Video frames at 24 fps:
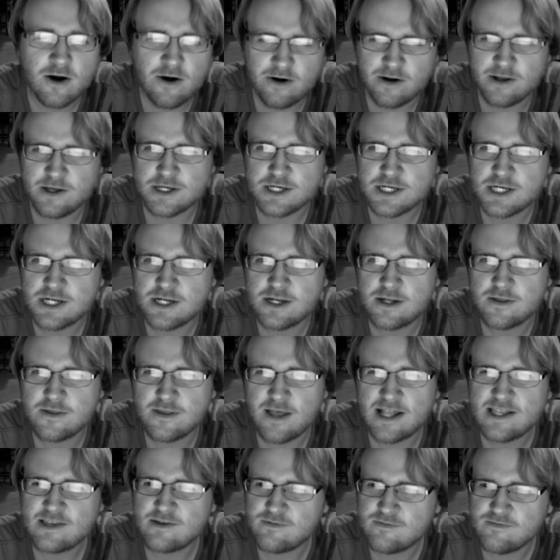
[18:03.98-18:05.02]
artist.
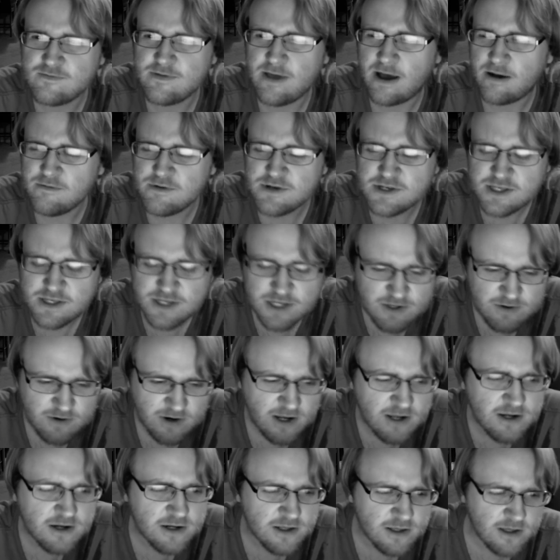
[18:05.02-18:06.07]
That was the
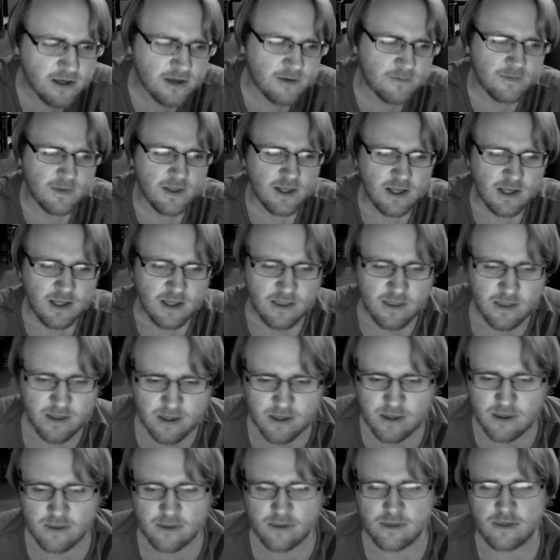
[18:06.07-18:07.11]
strange thing.
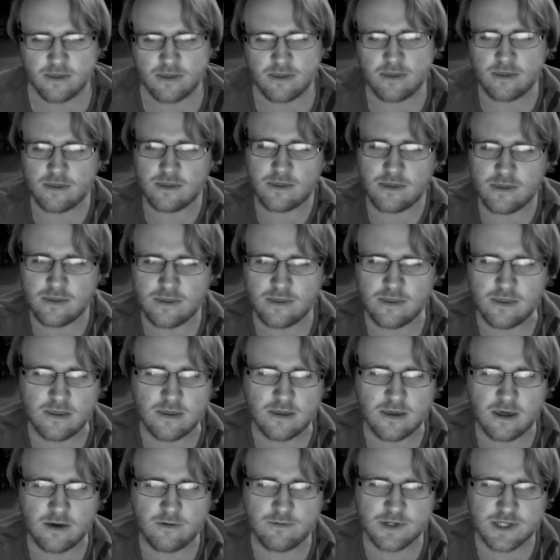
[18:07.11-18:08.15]
Like,
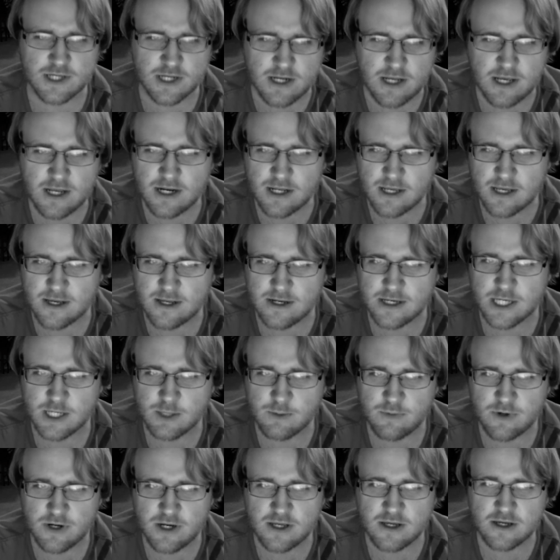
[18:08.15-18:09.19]
he was an idiot,
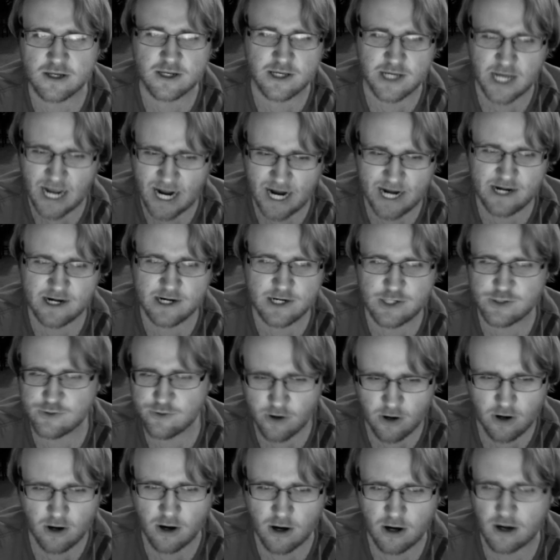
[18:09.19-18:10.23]
but he could kind of
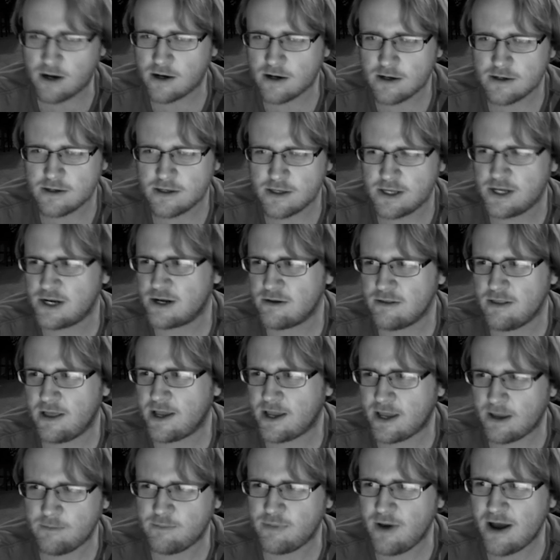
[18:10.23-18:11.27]
draw. You know,
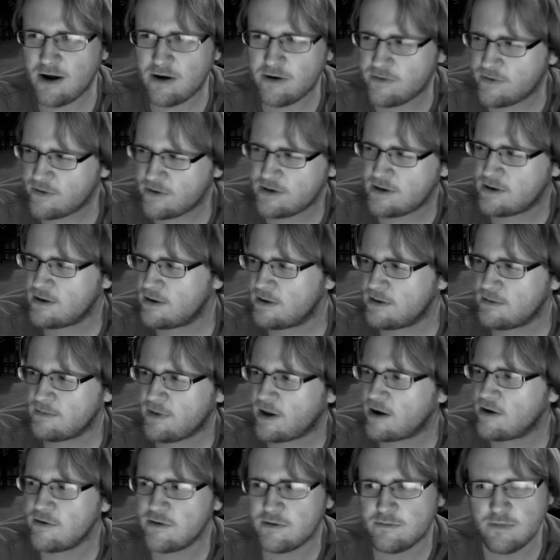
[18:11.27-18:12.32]
like better
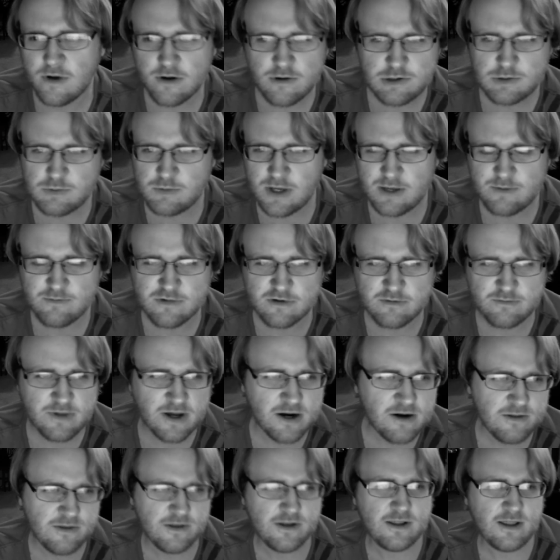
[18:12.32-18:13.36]
than most people.
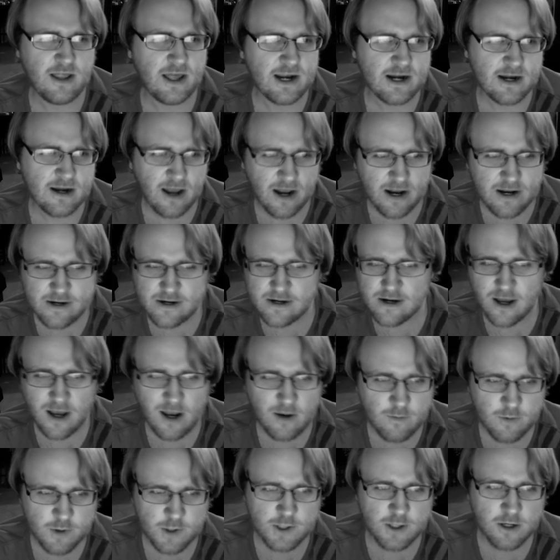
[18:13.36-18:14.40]
Better than like
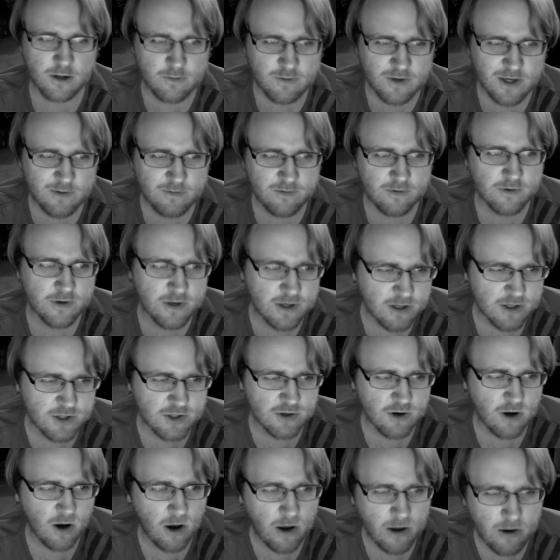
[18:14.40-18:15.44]
99% of people he could
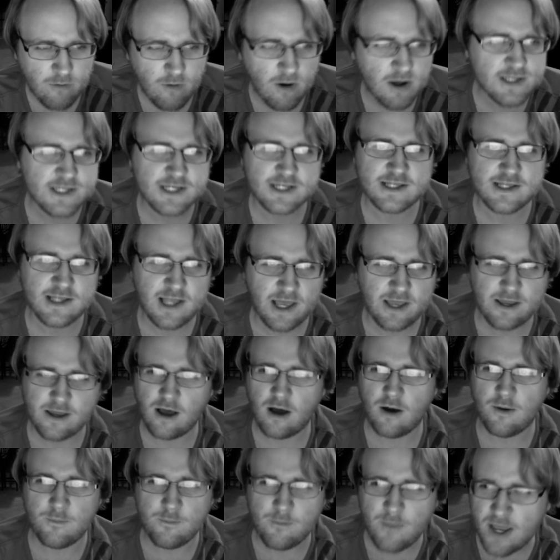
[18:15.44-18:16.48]
draw. It wasn't
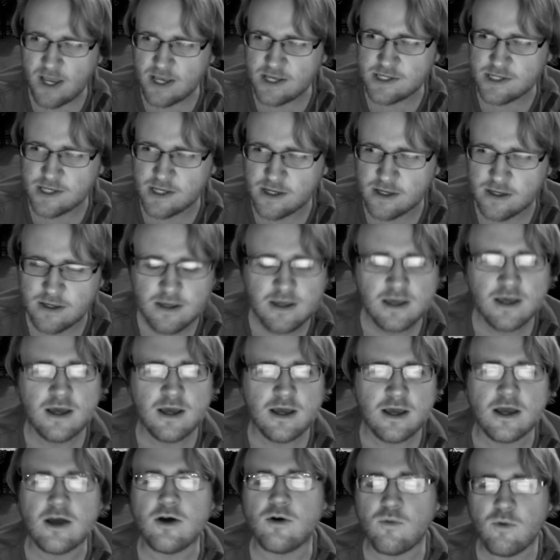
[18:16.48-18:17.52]
like amazing.
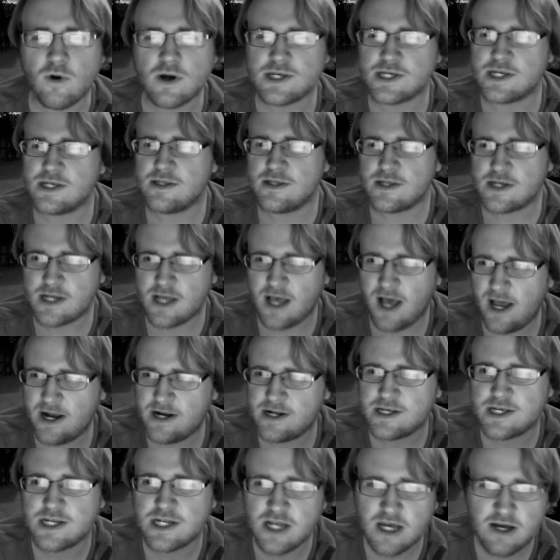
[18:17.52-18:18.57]
It wasn't the
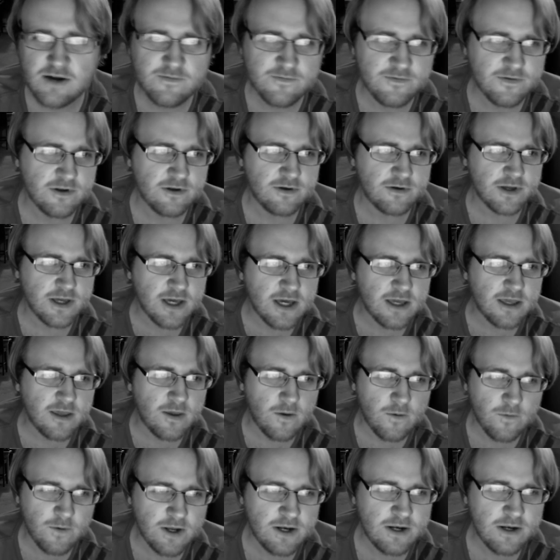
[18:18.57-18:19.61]
kind of stuff that'll get
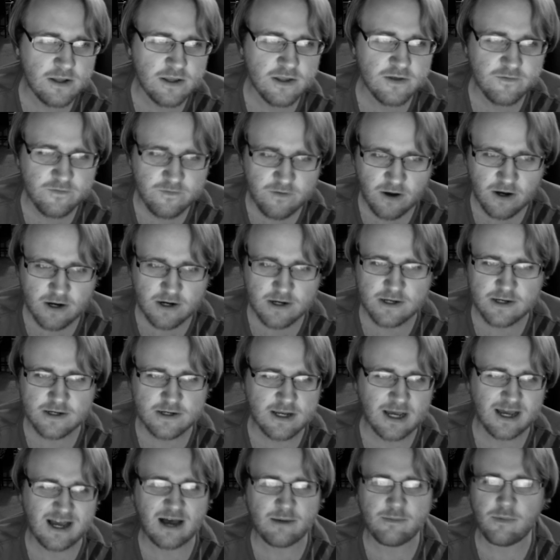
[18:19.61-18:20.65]
you into the fucking
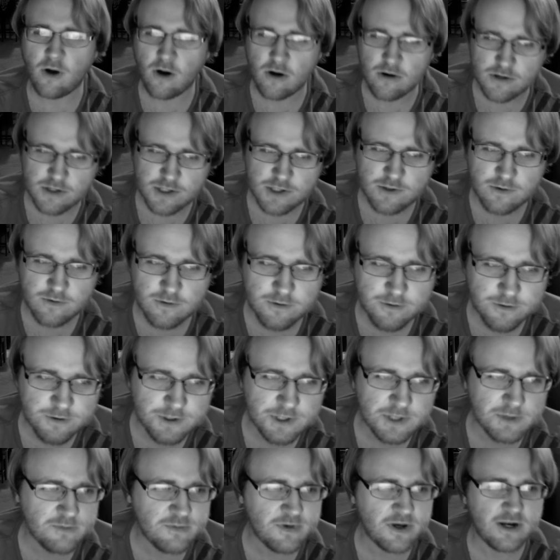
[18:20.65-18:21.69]
top art
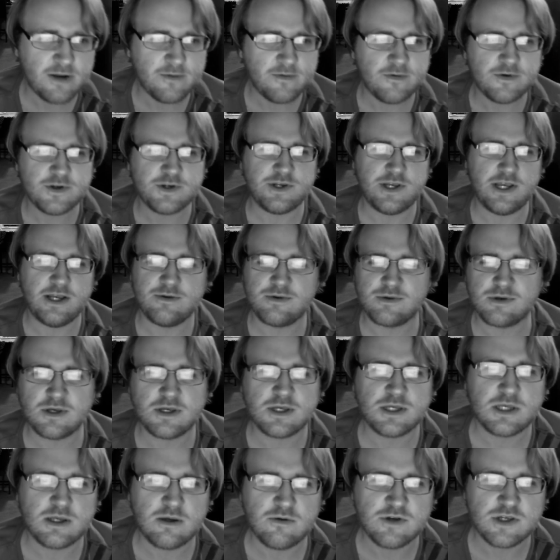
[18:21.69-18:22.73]
schools. But it
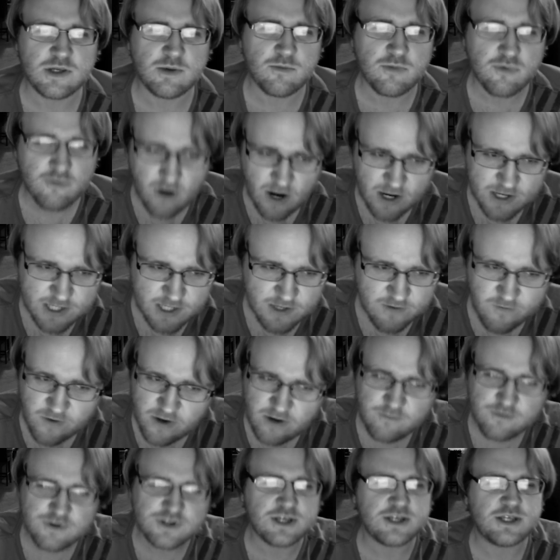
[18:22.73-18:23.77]
was impressive,
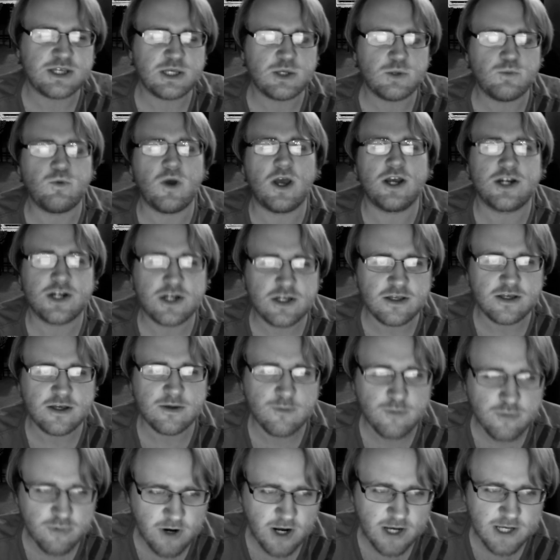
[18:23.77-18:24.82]
and it was especially
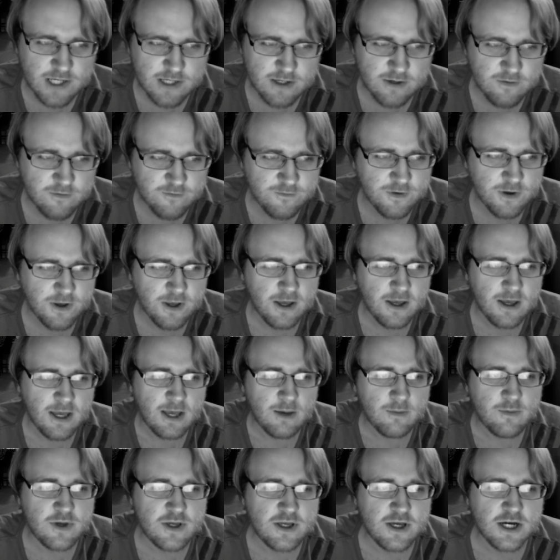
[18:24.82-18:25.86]
impressive
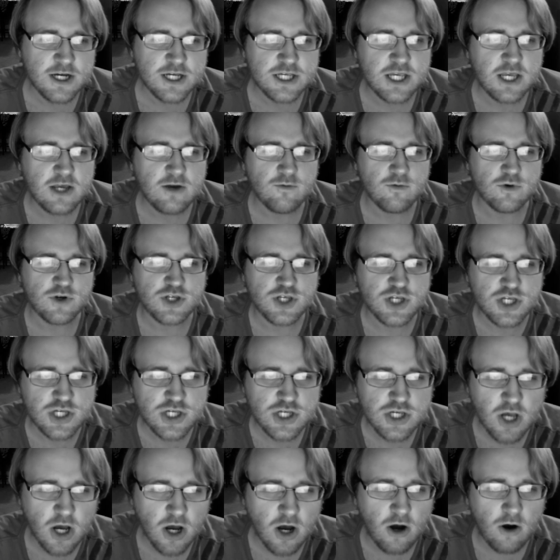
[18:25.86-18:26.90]
because he was
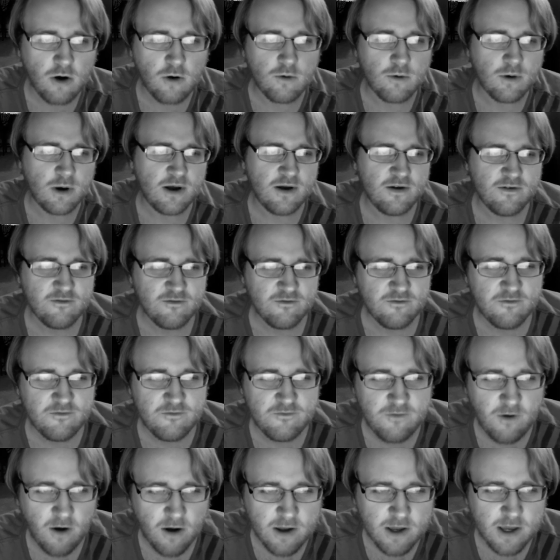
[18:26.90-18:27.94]
so
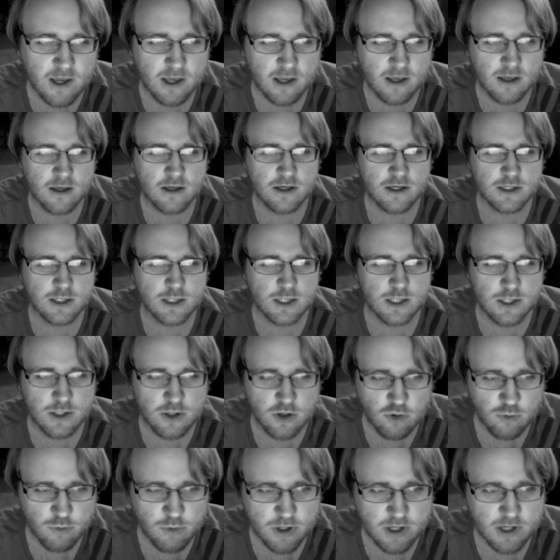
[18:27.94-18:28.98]
fucking
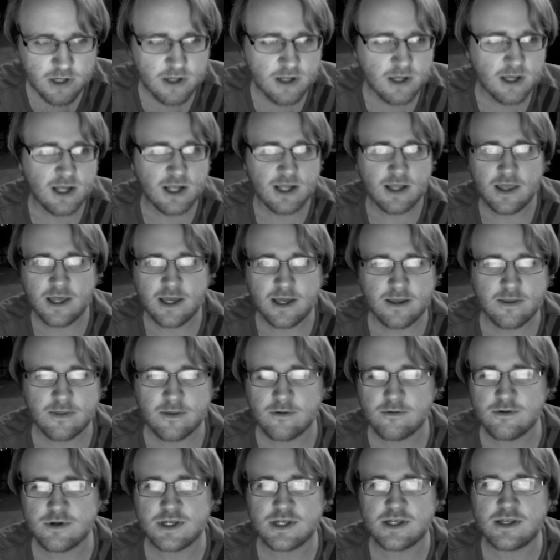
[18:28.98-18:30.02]
stupid. Like
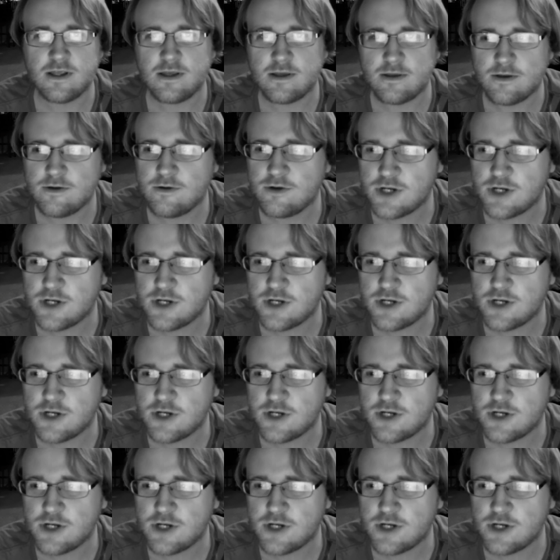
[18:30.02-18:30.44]
there was